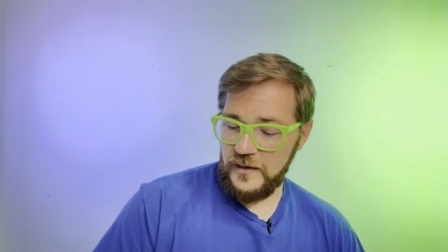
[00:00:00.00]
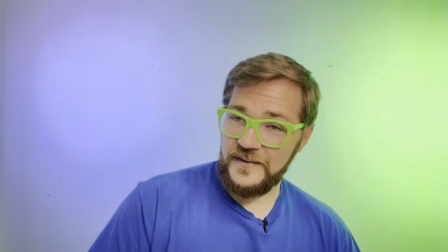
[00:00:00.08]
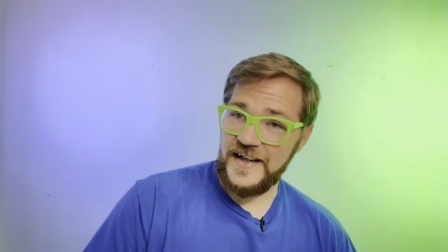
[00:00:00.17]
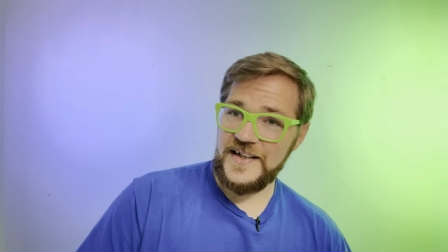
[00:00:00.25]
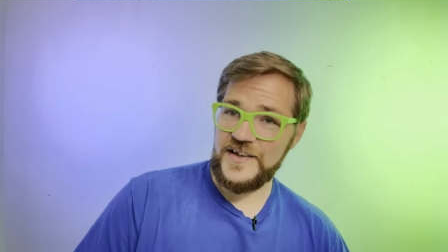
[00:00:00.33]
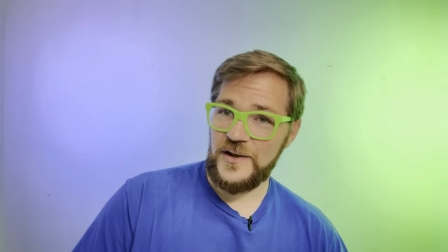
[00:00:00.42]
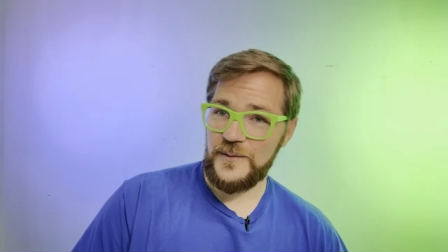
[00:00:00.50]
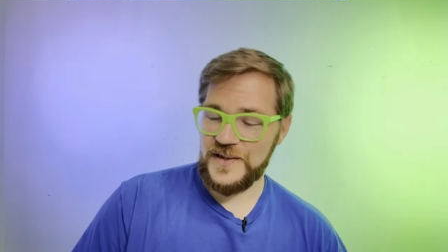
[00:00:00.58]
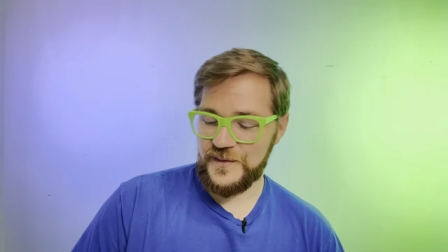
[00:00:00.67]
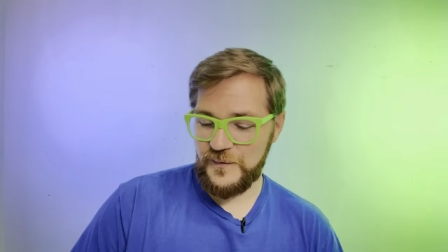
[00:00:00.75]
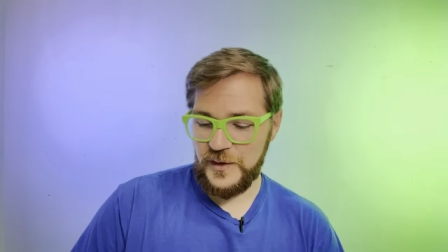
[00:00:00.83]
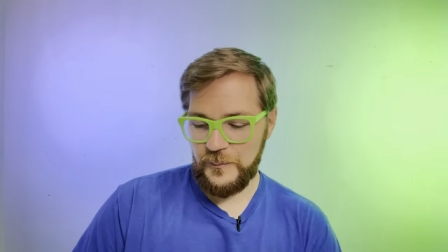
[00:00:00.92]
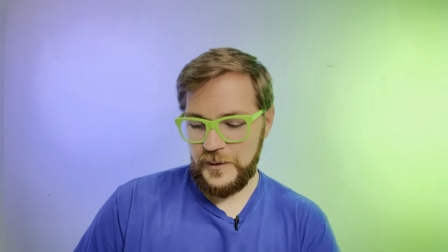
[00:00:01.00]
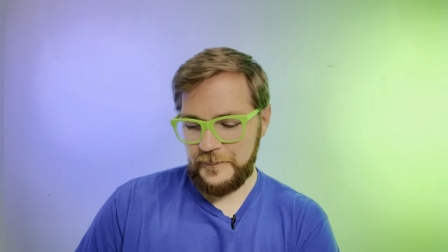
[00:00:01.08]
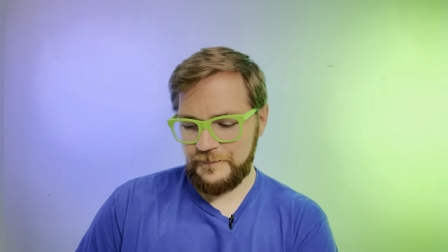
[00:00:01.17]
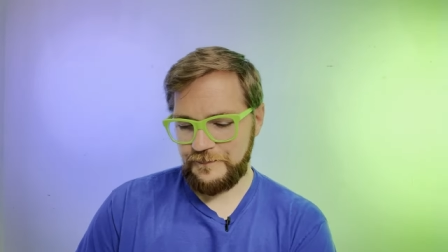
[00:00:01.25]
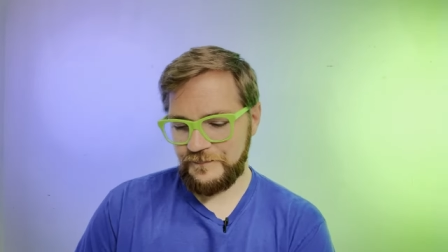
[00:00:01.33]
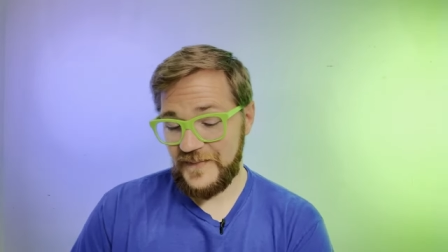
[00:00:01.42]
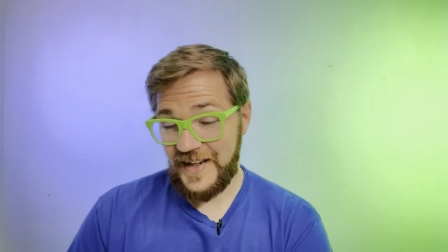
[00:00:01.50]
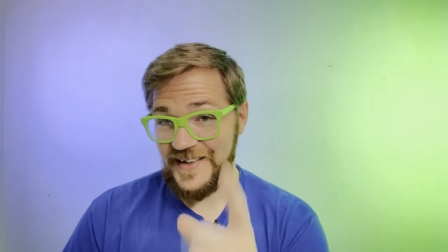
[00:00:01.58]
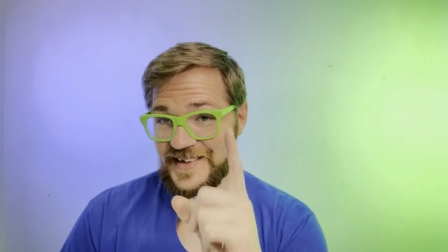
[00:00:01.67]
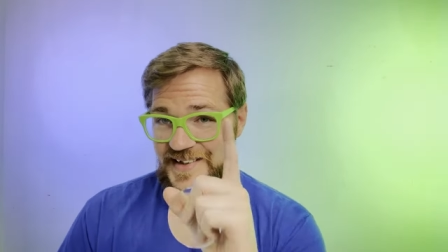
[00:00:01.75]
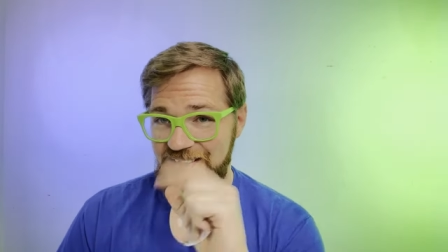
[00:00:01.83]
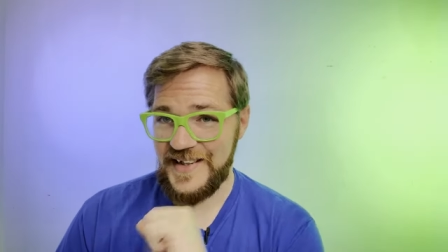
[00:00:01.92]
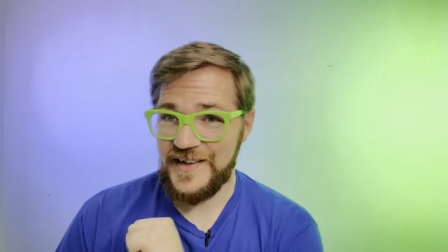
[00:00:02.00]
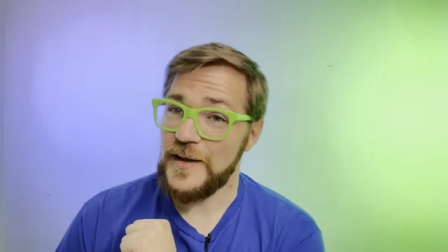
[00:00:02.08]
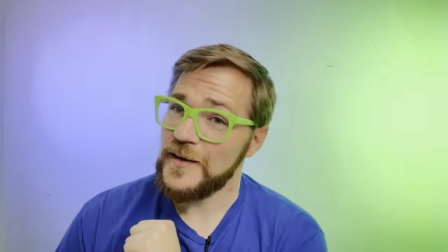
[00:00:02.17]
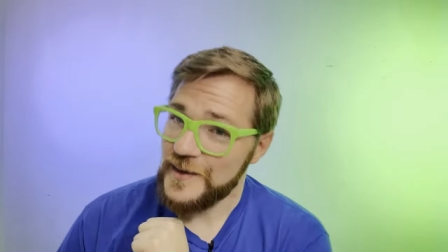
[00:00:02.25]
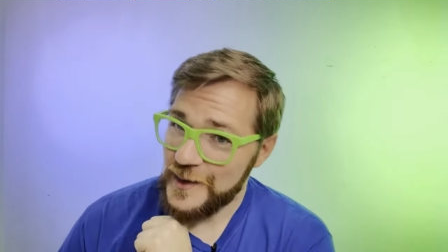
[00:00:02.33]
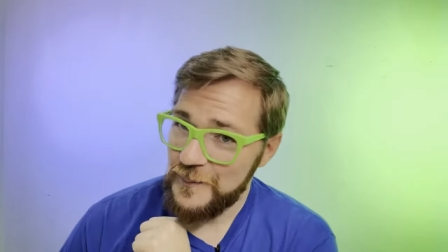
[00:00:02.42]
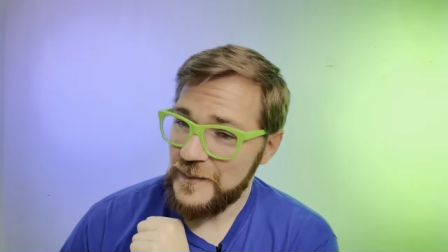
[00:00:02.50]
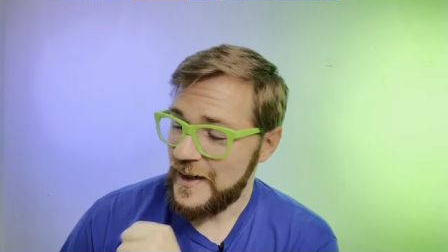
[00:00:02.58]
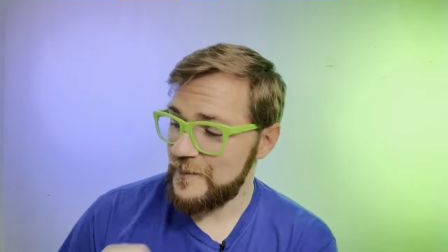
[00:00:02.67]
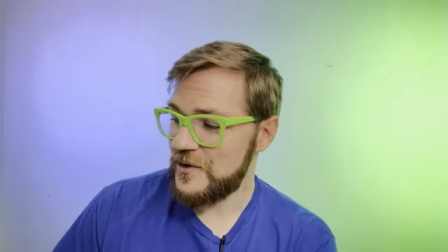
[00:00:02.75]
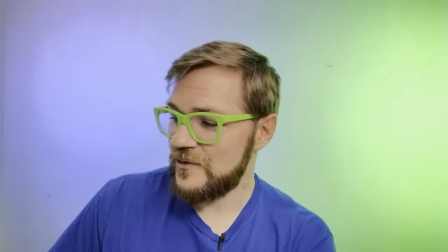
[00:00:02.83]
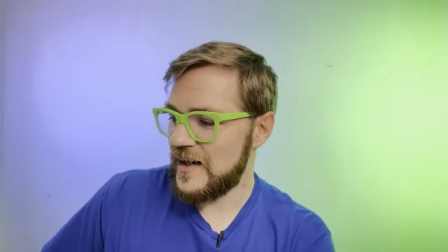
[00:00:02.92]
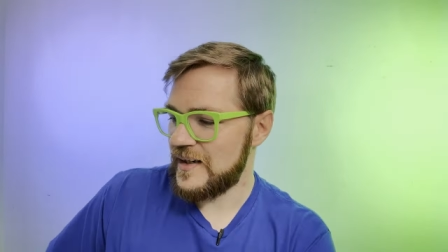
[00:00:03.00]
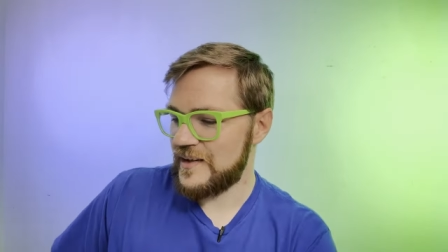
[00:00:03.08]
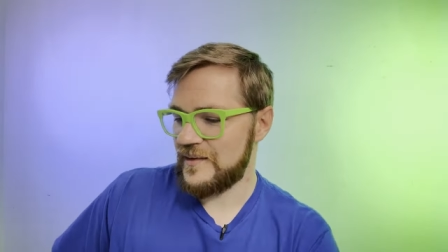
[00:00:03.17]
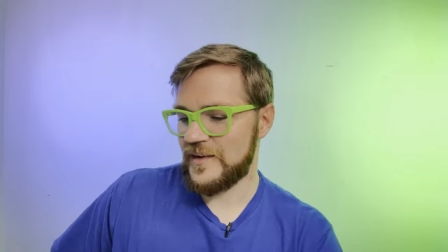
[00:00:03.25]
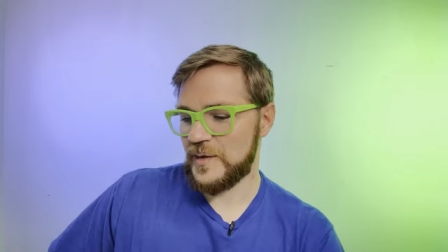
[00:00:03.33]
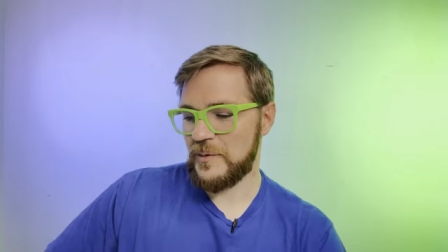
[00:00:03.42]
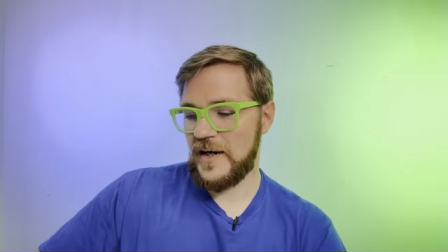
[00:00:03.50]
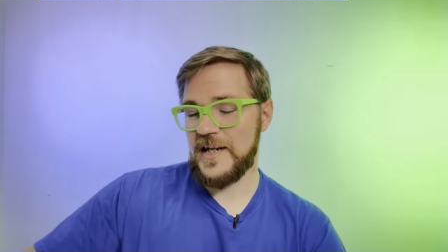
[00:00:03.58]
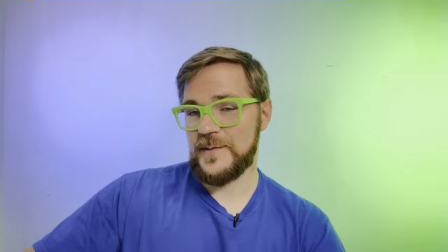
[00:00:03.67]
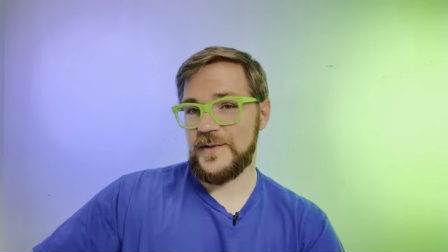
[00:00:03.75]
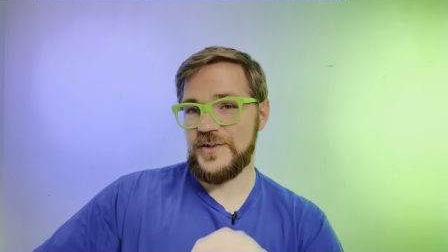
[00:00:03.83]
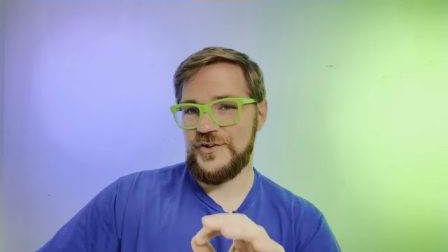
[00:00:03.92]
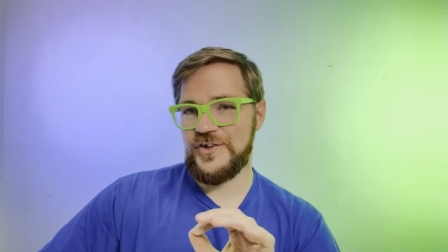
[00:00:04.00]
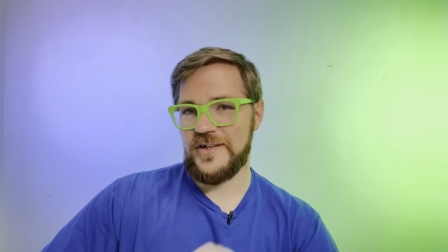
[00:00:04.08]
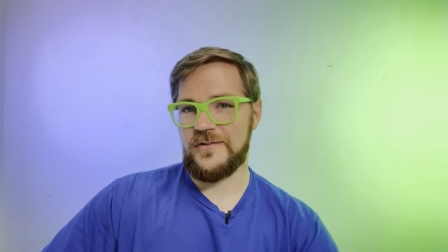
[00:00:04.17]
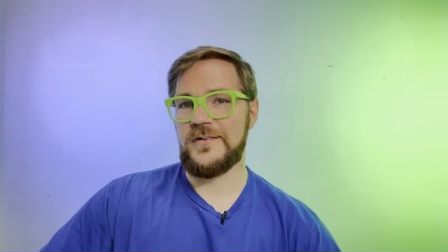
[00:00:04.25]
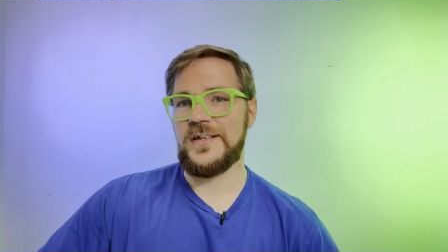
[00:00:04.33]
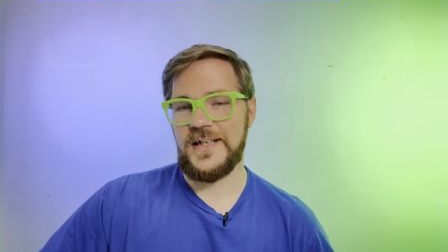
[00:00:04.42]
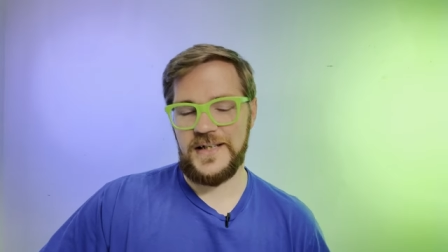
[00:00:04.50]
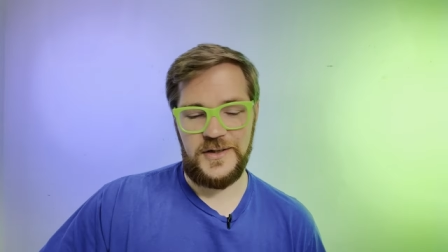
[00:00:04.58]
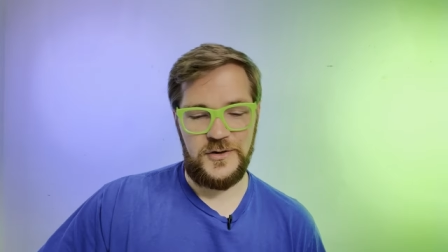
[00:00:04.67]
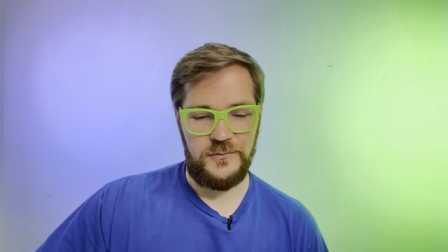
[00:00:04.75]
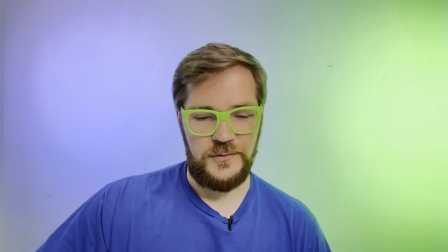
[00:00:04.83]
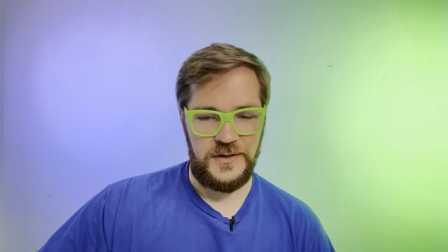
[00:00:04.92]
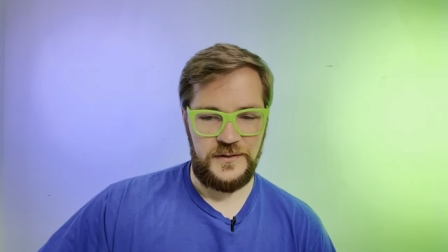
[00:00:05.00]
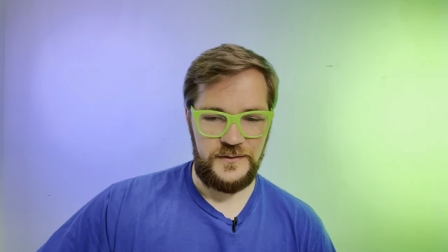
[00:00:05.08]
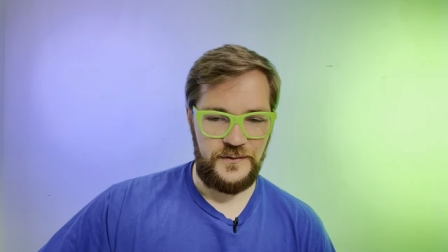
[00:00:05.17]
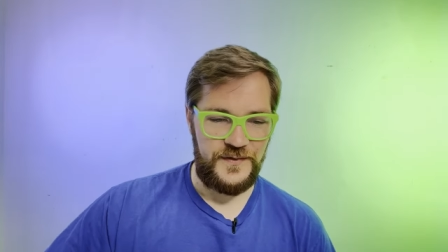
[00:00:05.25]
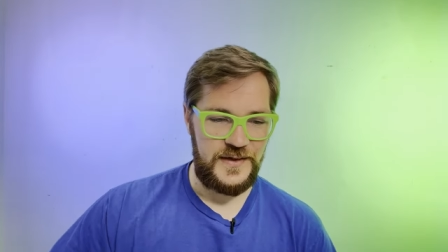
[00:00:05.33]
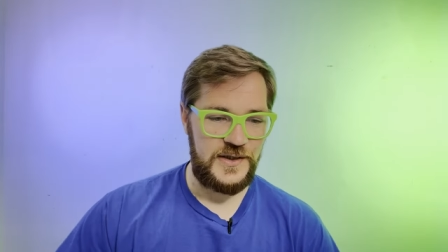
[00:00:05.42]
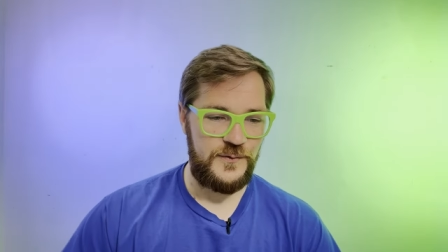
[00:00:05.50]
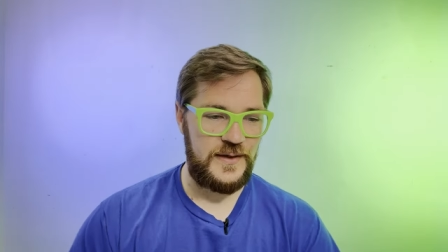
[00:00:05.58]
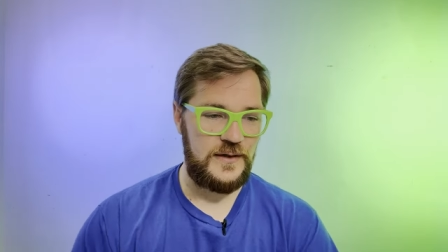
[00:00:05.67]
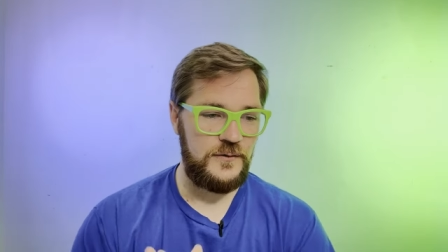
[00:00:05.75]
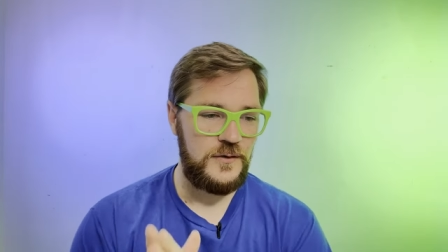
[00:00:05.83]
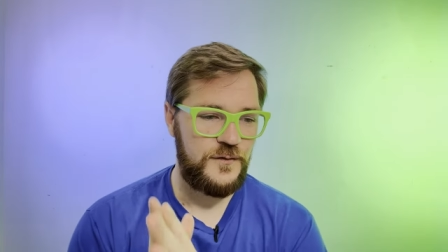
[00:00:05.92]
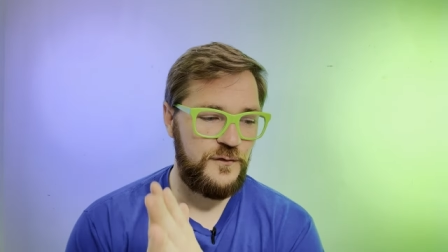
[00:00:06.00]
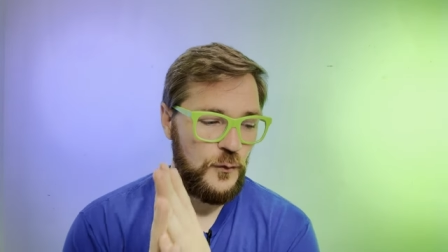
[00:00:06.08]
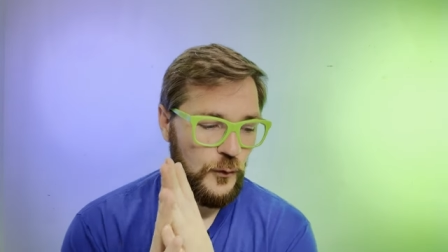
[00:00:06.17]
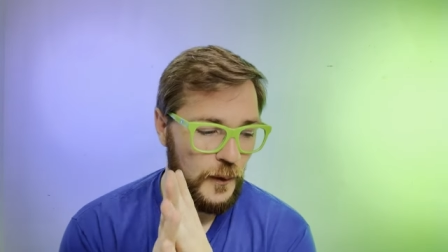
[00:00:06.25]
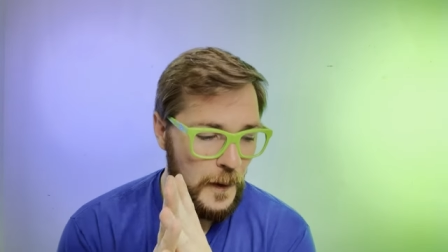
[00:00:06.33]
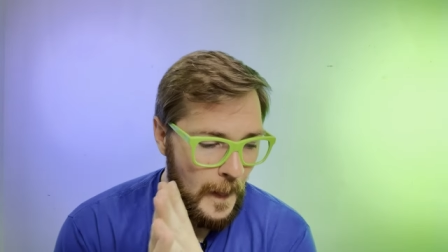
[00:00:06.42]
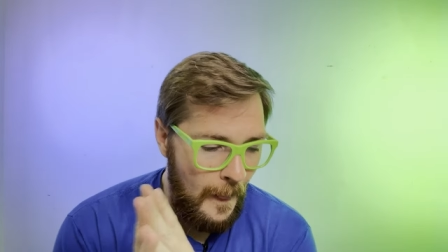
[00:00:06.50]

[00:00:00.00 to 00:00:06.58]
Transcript: That's always a fun one. As I said, sometimes you guys still surprise me. Generally, I know what little things we can look for.